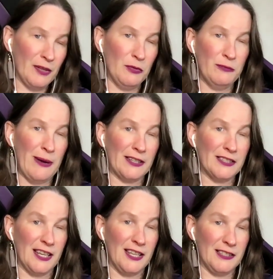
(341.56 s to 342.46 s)
move back
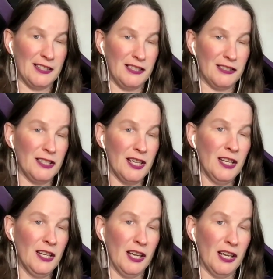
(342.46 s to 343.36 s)
to 18.
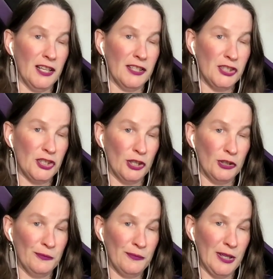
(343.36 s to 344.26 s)

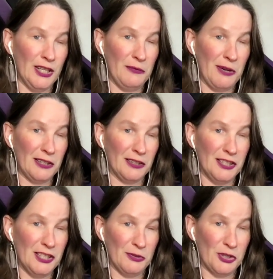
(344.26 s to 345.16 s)
So anyway,
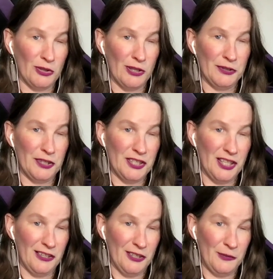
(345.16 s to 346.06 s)
let's see what's going on with the
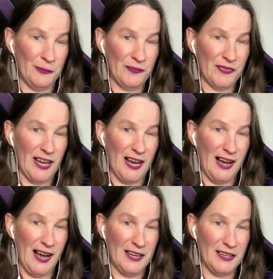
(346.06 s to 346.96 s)
tarot. Yeah.
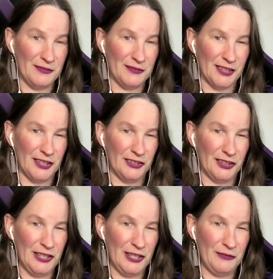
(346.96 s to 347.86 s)
I
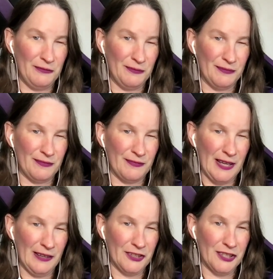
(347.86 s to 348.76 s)
literally,
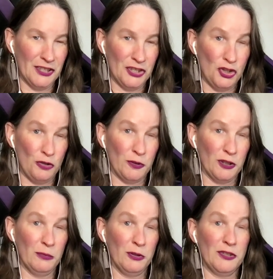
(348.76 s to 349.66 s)
ever since
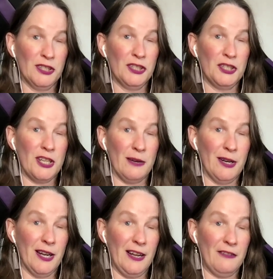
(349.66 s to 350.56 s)
Jupiter moved into
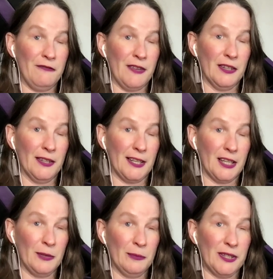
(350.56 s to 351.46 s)
Gemini, I've felt like
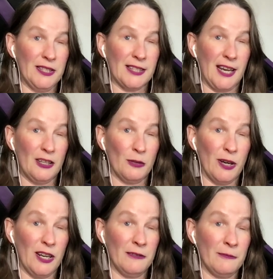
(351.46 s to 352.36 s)
a complete
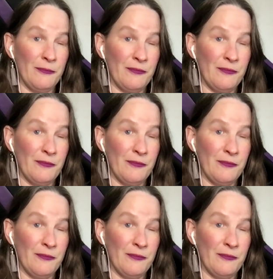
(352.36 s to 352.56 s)
scatterbrain.